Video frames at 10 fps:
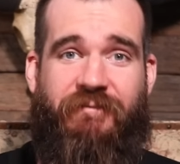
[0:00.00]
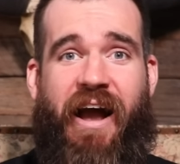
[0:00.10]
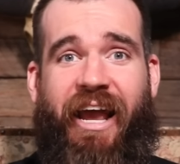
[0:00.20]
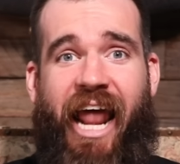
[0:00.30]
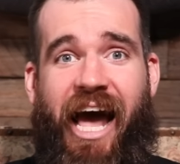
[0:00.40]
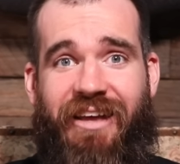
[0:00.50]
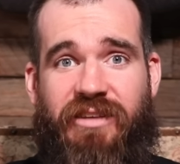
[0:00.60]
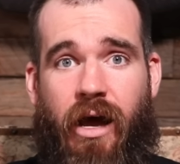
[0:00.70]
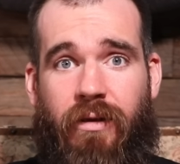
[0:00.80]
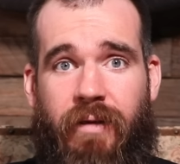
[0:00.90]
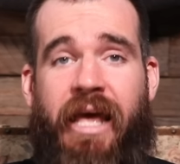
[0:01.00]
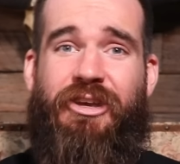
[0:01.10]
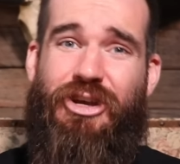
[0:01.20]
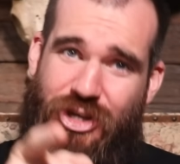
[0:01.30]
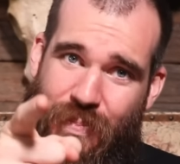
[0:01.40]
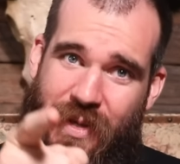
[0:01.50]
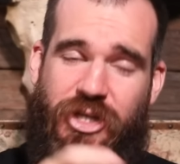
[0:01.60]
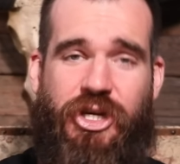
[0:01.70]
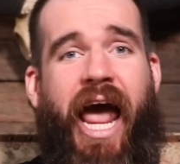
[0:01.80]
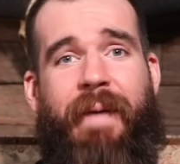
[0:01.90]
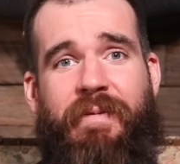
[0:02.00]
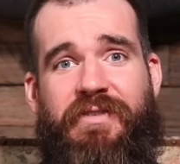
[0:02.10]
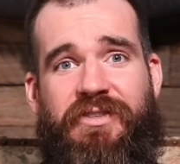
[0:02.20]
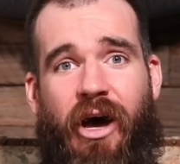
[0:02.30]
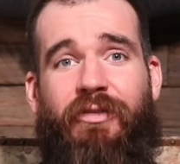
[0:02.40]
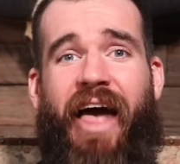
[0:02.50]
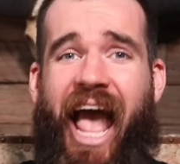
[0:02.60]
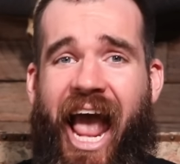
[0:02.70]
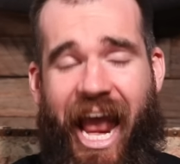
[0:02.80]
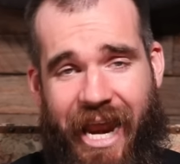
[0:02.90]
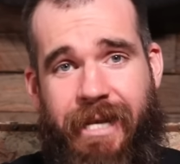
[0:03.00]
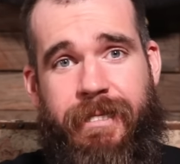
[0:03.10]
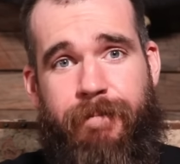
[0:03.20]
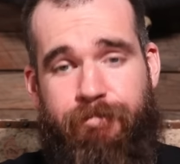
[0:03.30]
a fucking asshole. You should be ashamed of yourself and